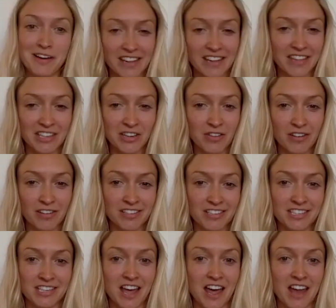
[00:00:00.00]
get it. They don't
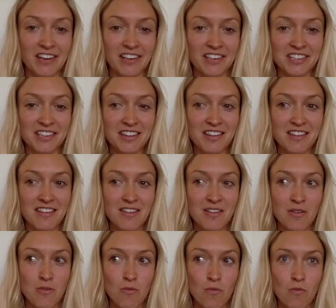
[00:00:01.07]
understand
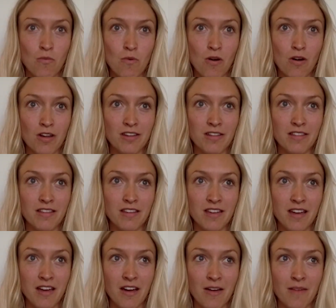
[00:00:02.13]
what
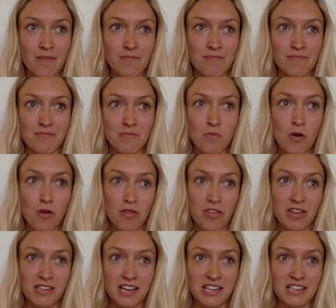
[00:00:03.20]
um, what
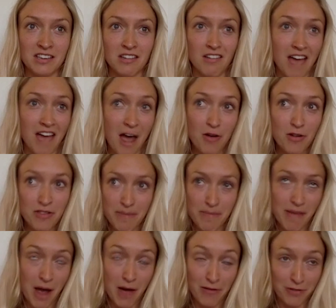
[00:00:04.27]
their data, how
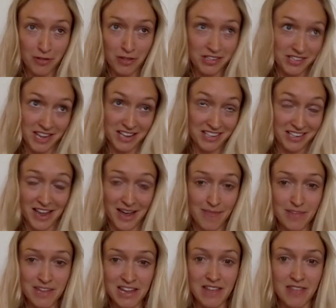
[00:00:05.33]
their powerful the data
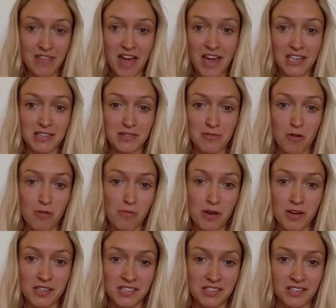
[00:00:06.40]
can be in the hands of the wrong
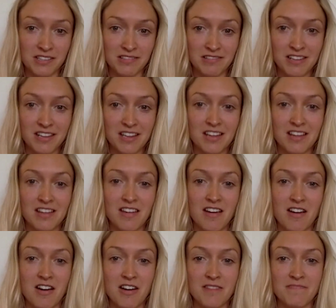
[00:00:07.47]
person. Um,